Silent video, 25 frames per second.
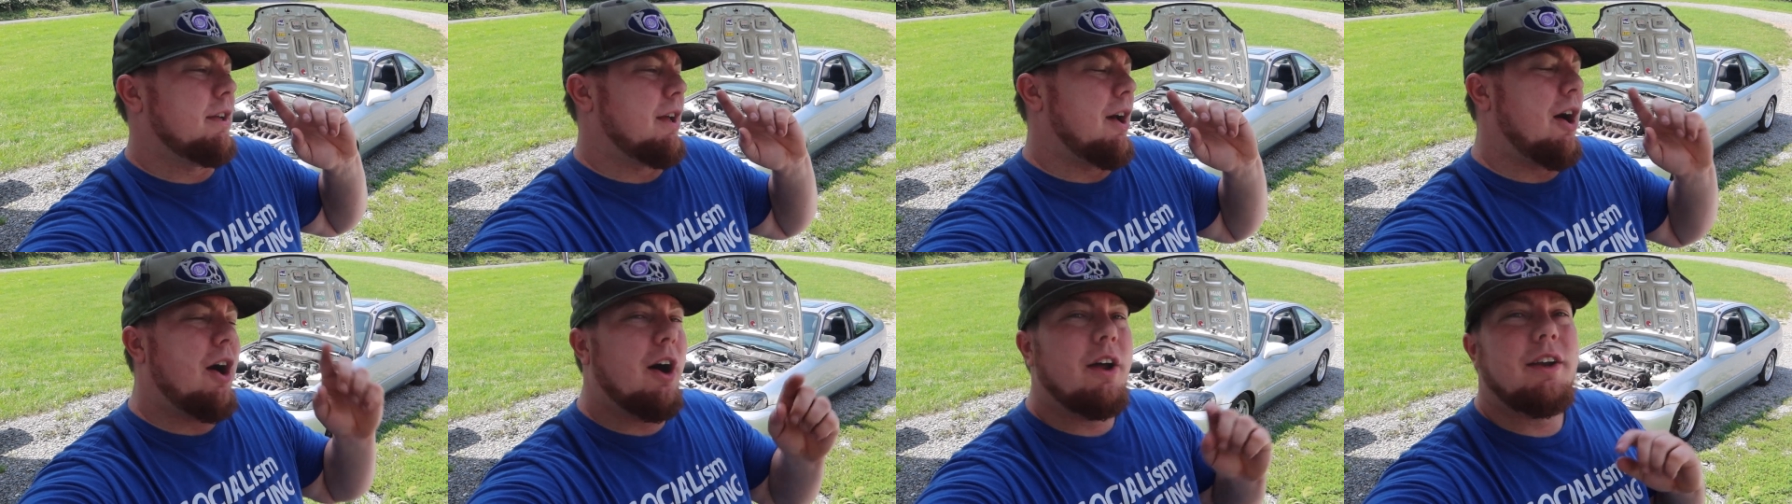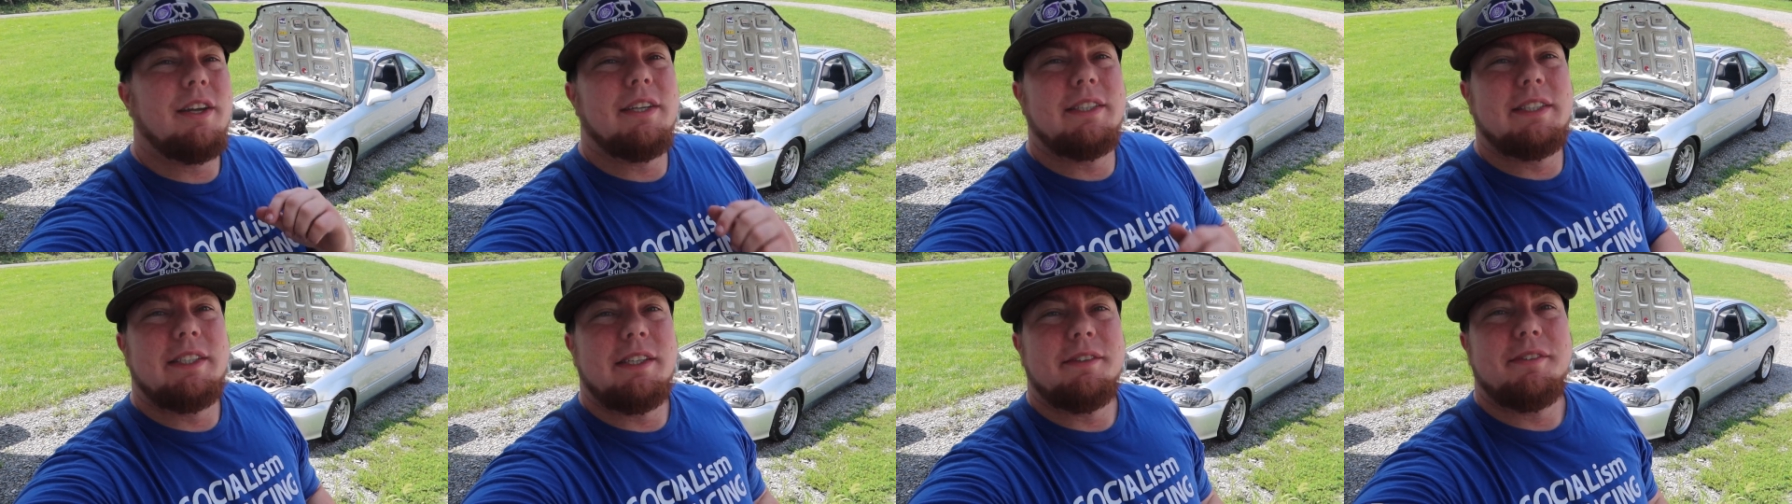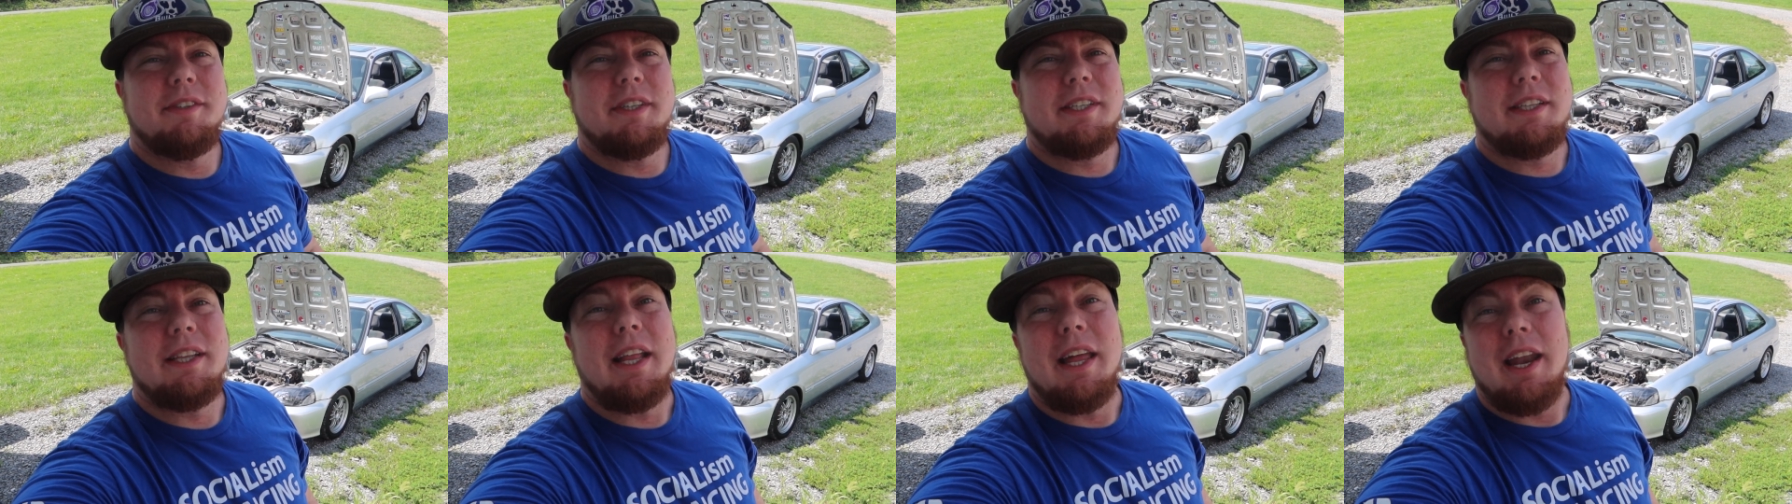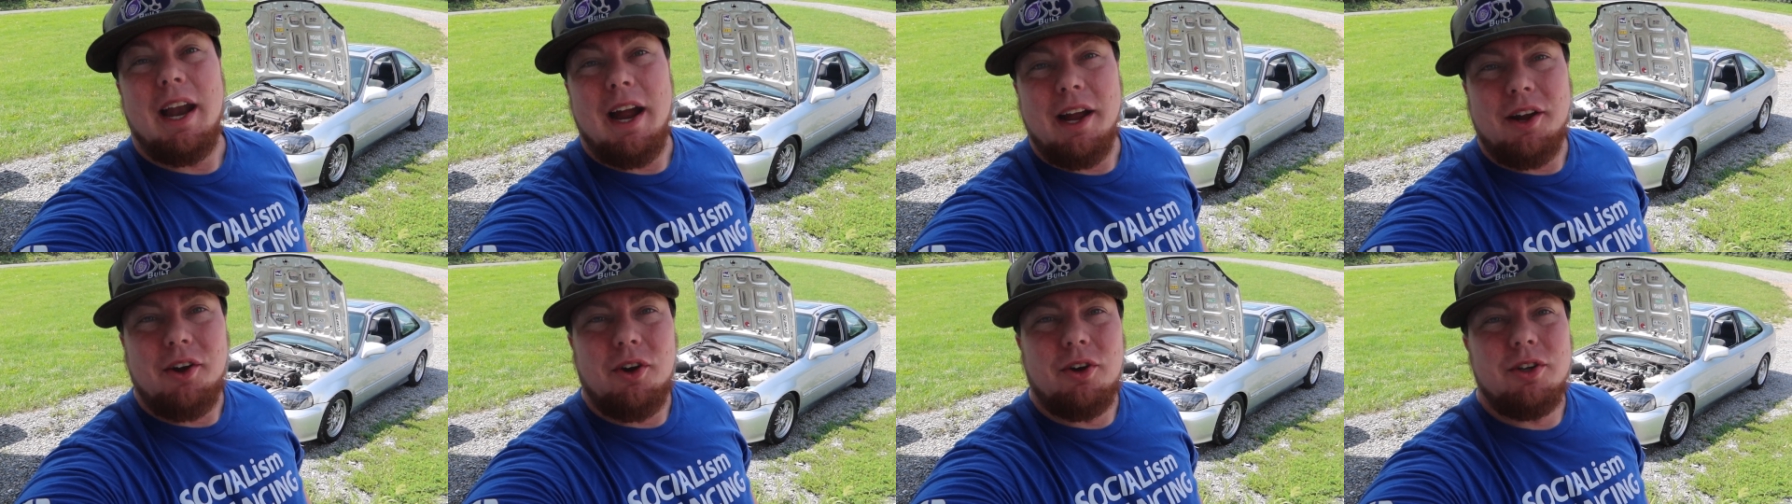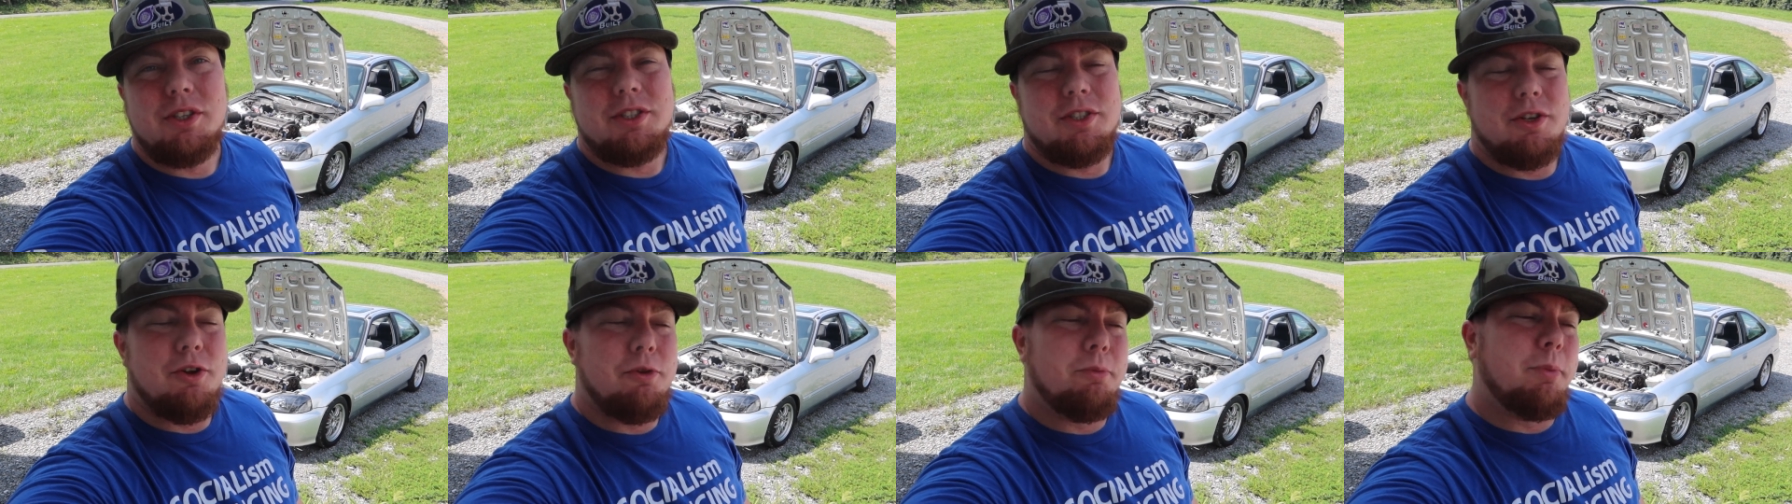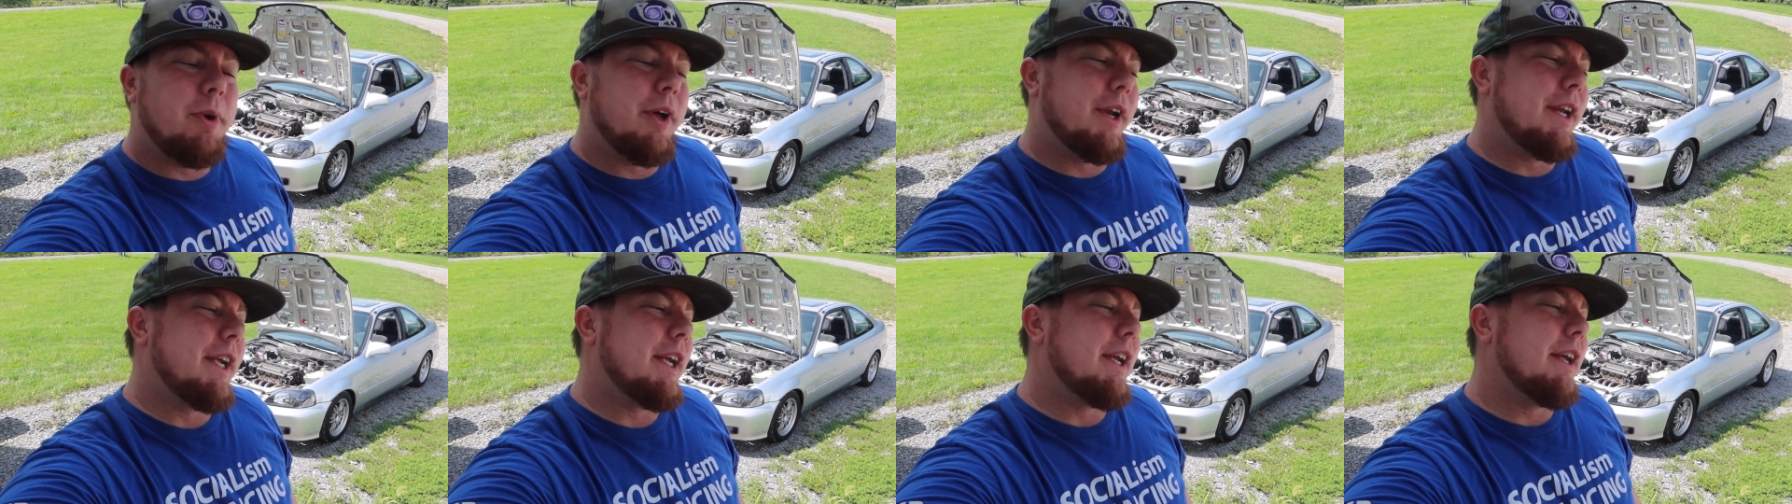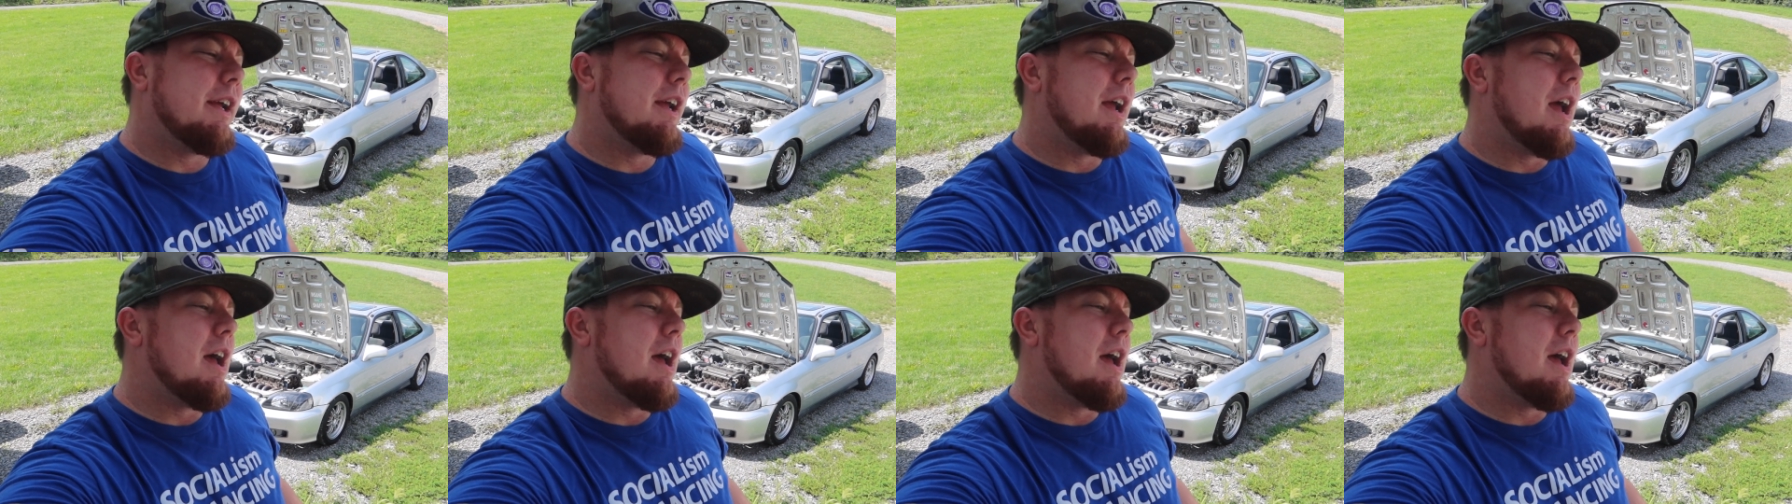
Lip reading: Honda Civic that I call Snow Bunny.